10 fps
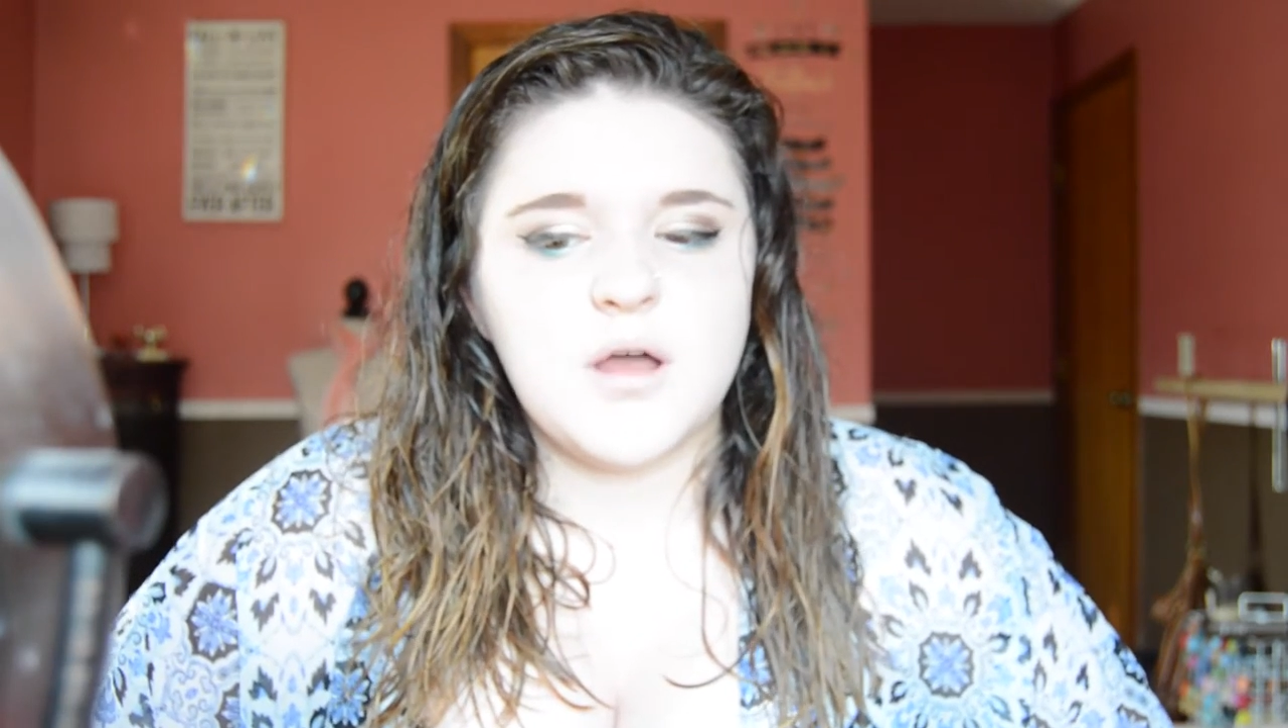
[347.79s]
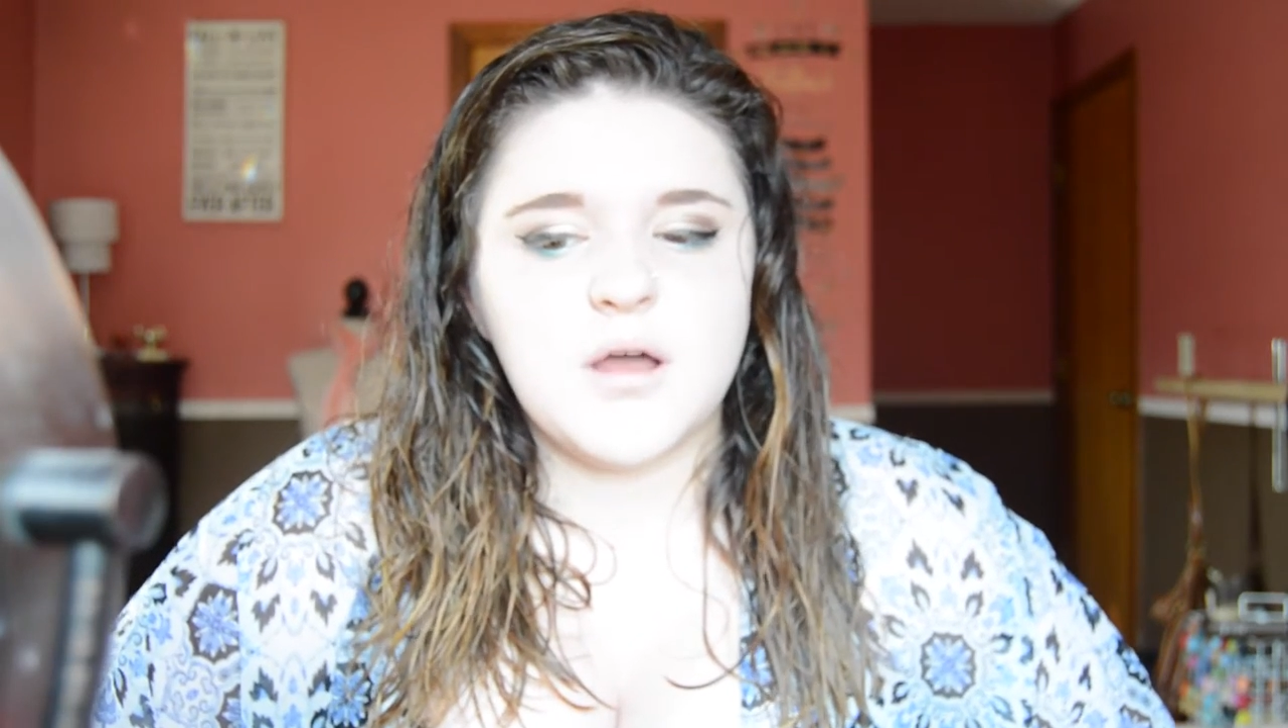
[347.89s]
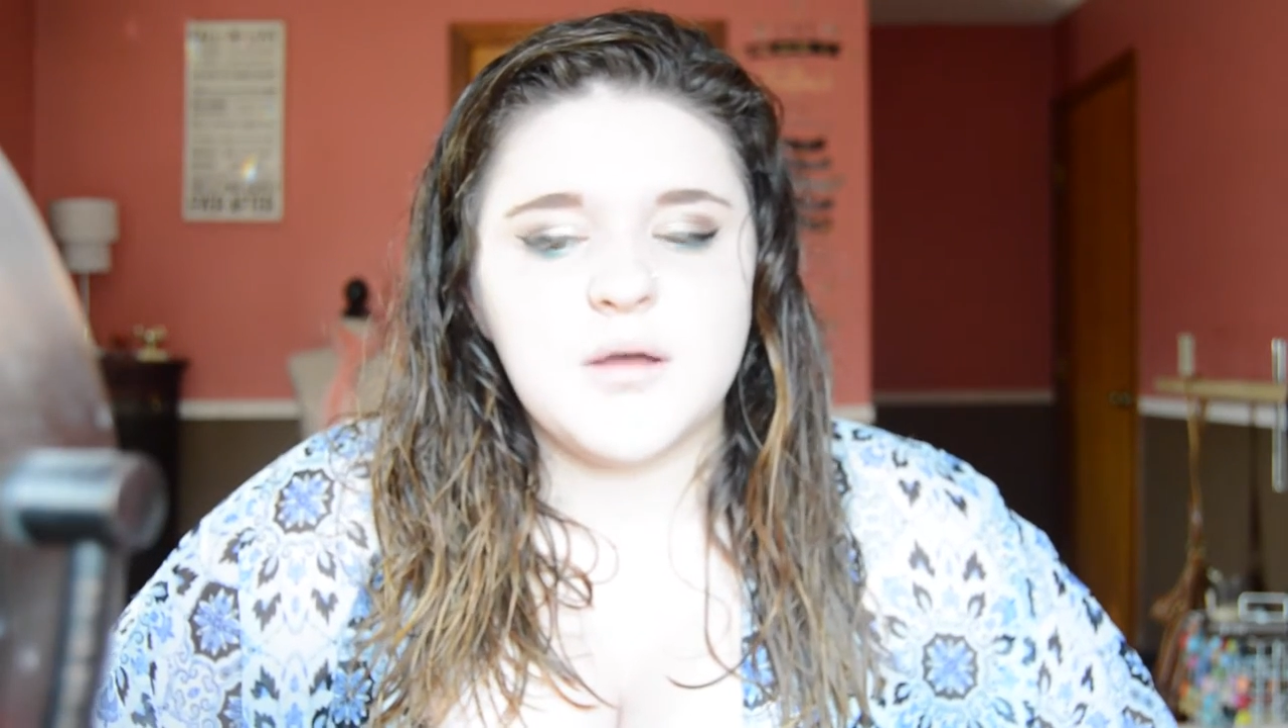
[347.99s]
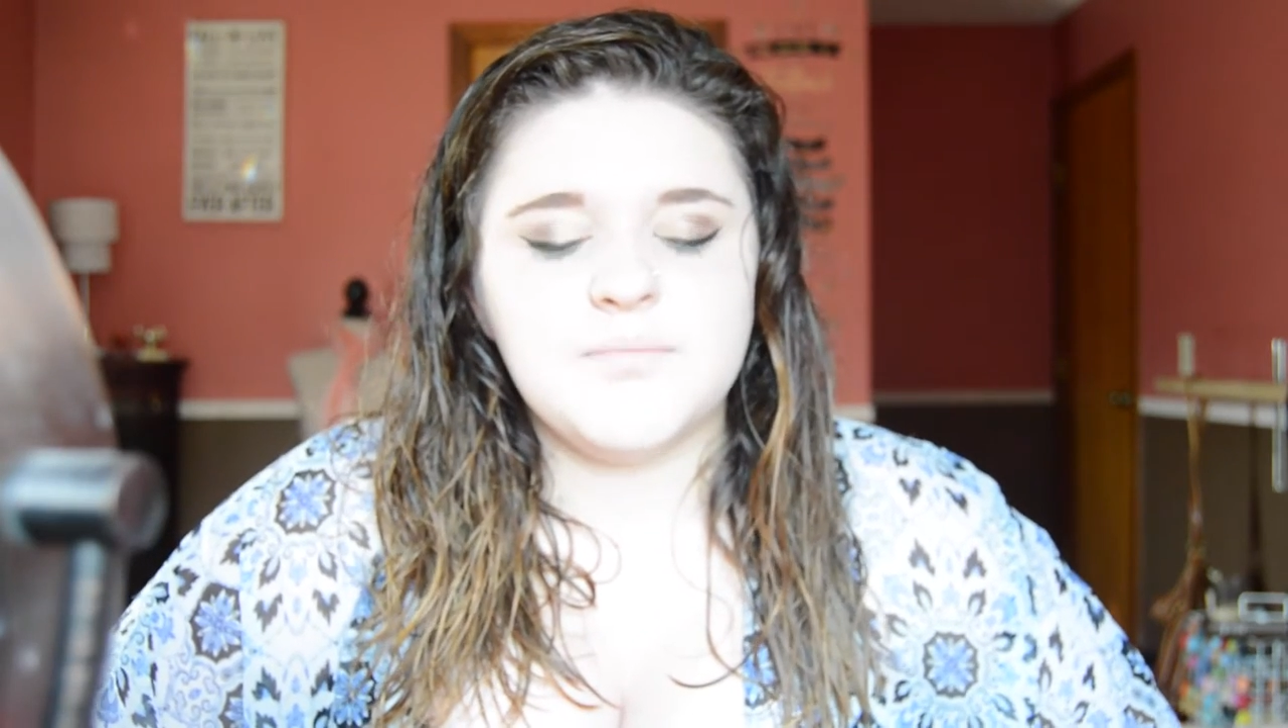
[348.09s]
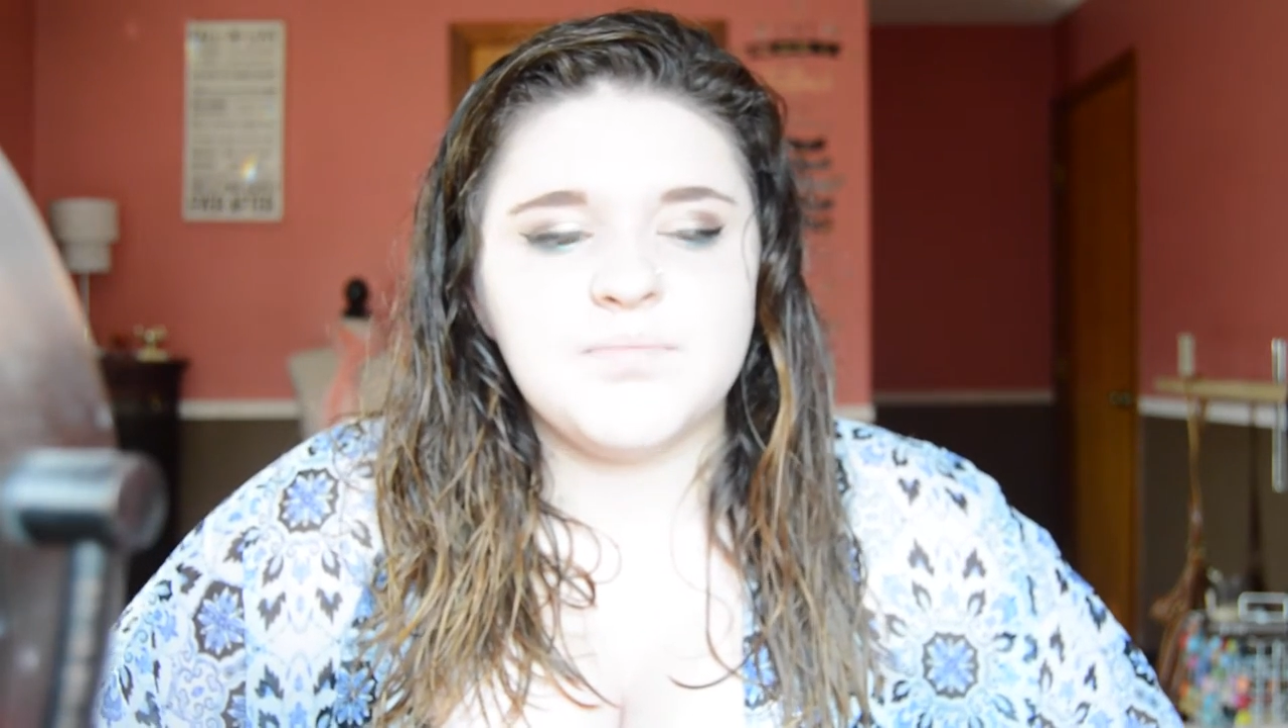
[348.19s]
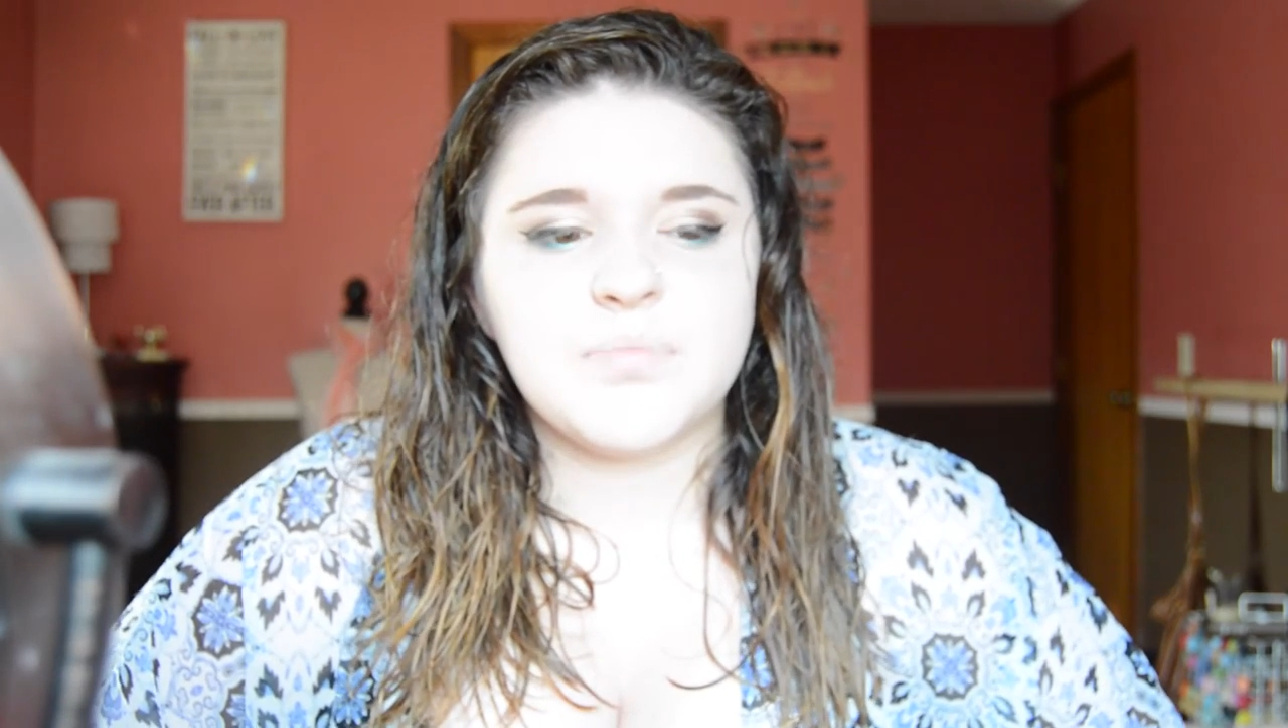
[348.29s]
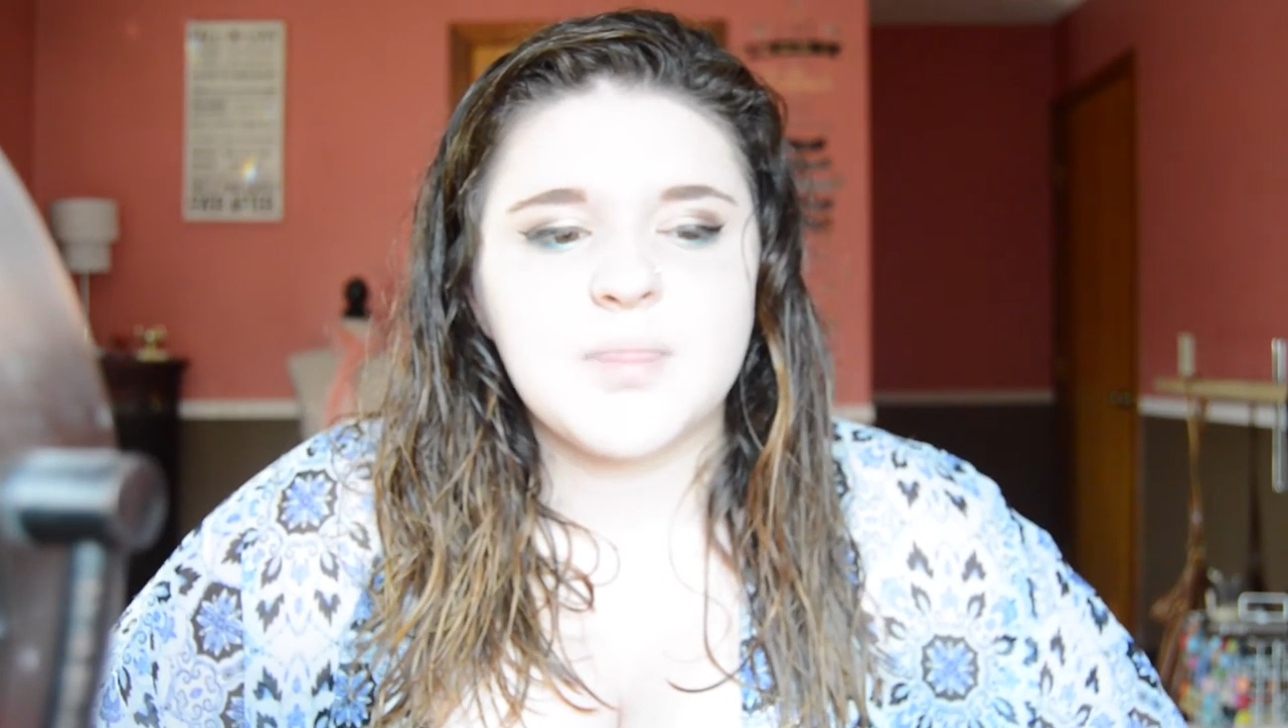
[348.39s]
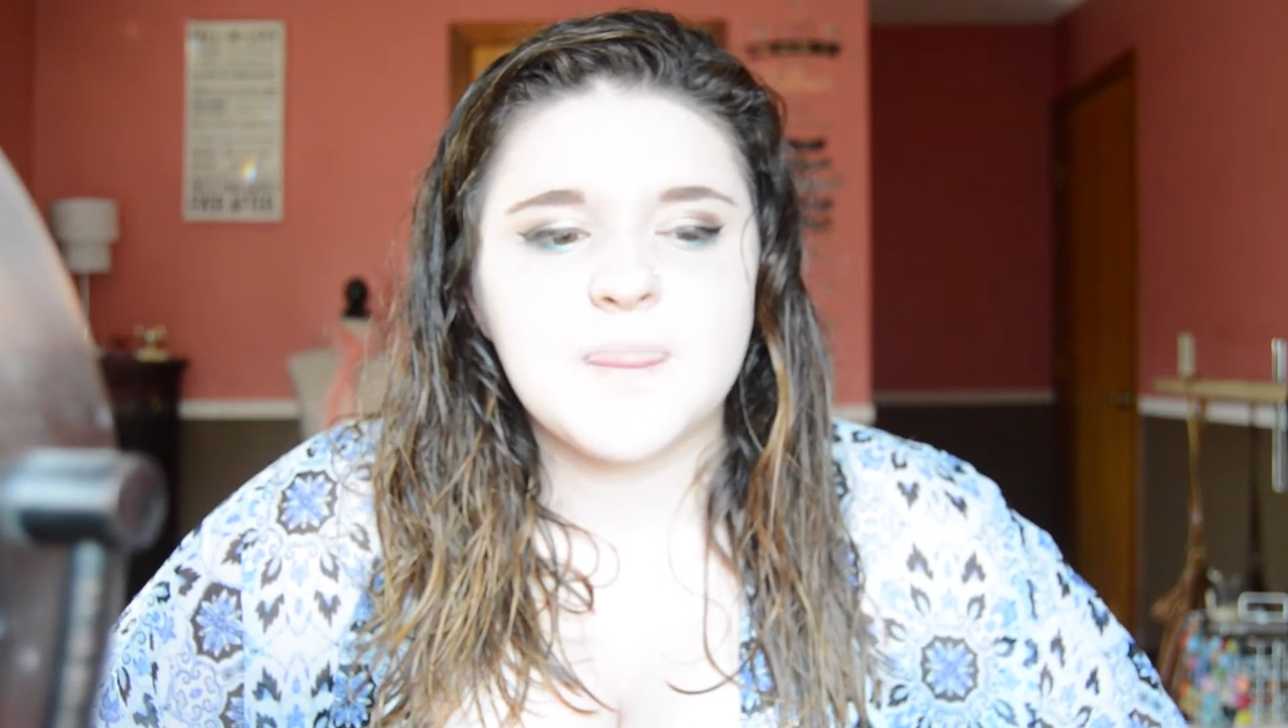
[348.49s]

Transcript: and